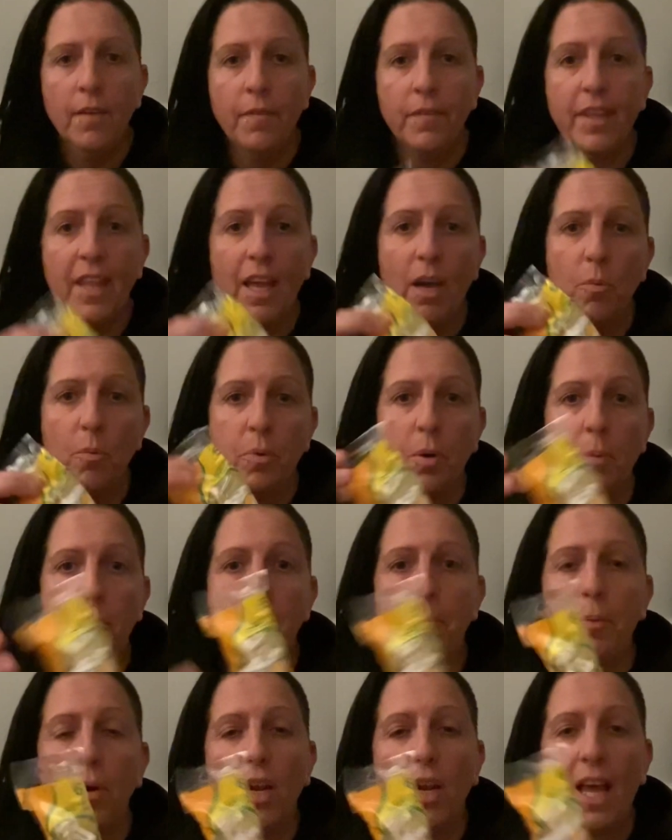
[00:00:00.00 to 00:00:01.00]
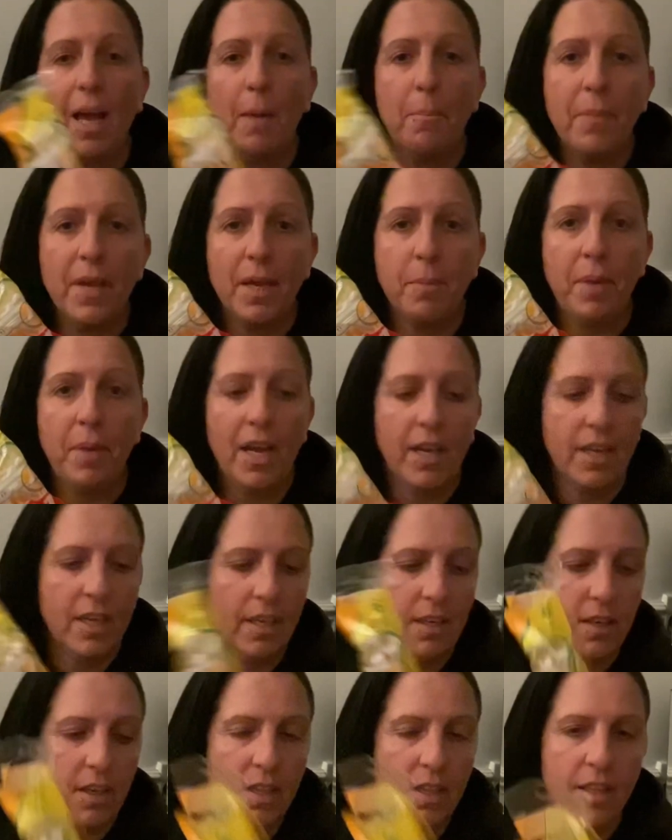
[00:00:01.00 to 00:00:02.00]
They'll probably pull out a big packet
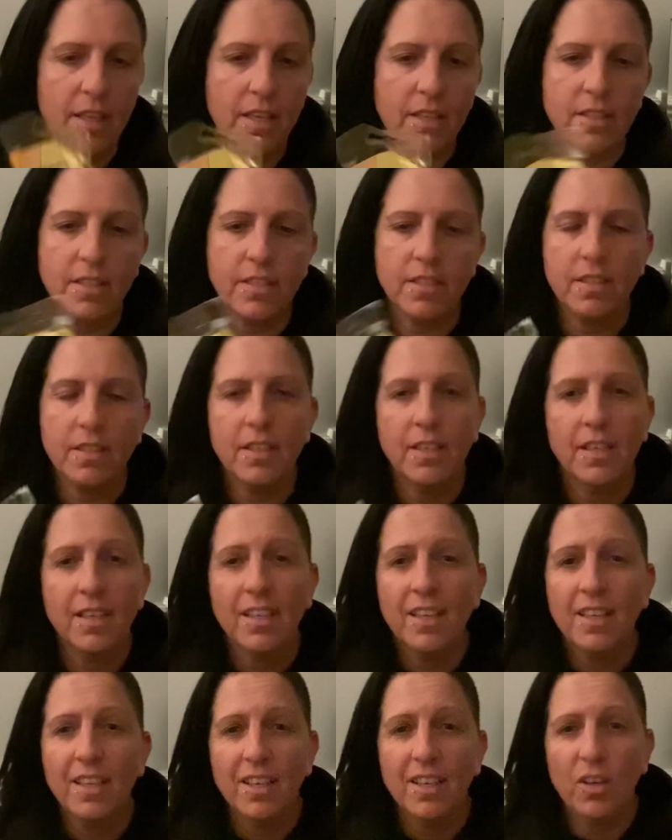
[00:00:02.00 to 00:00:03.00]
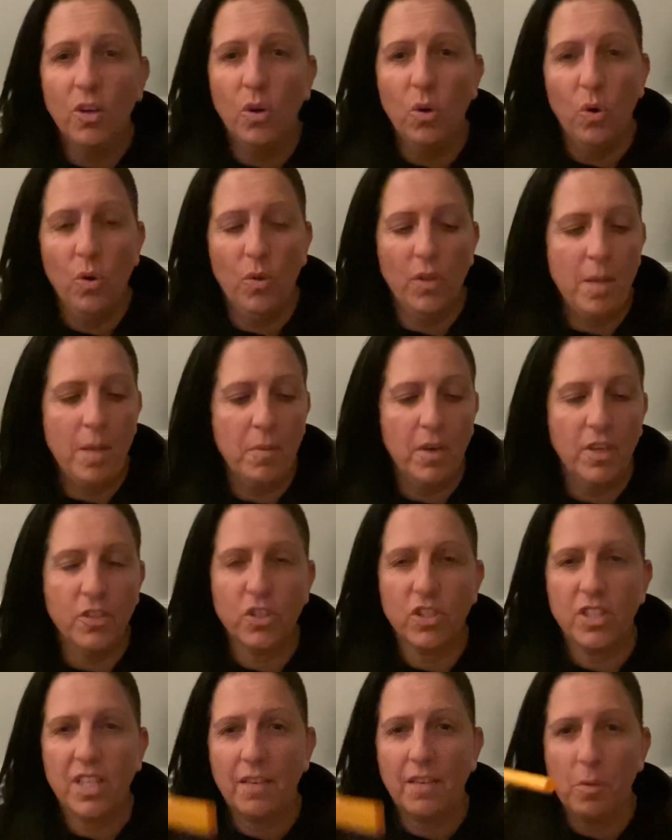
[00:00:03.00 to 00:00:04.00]
like this, or they might
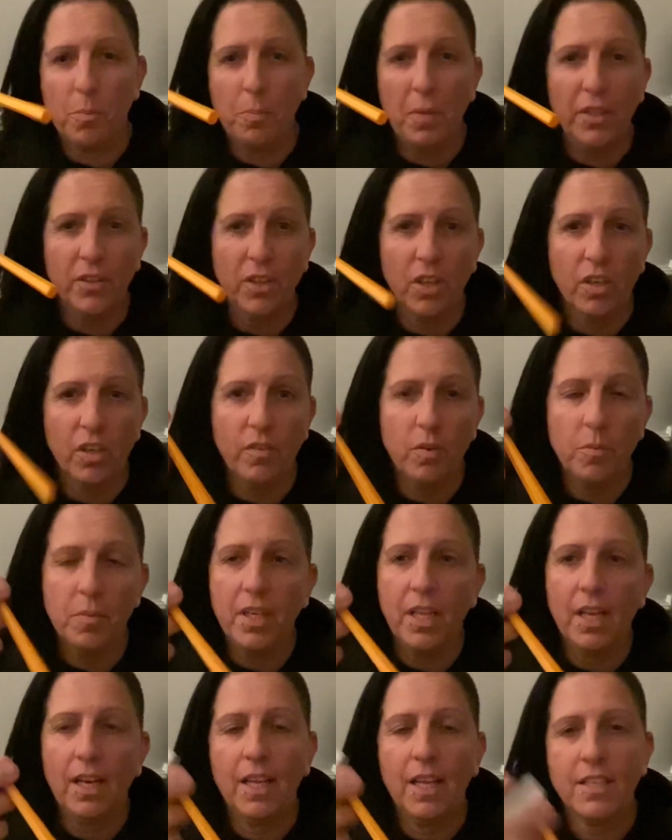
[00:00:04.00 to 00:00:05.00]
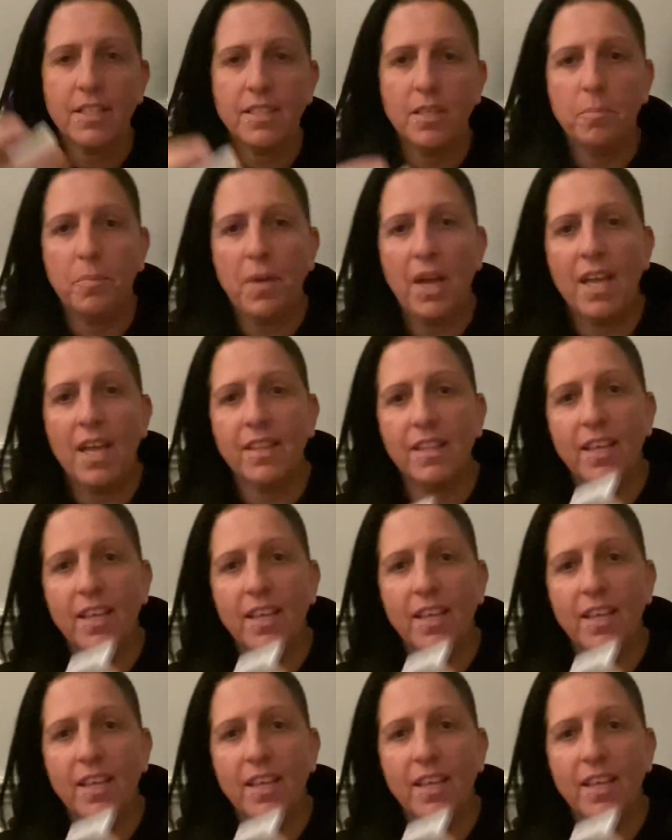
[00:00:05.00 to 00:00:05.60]
just have a bundle of them in an elastic band.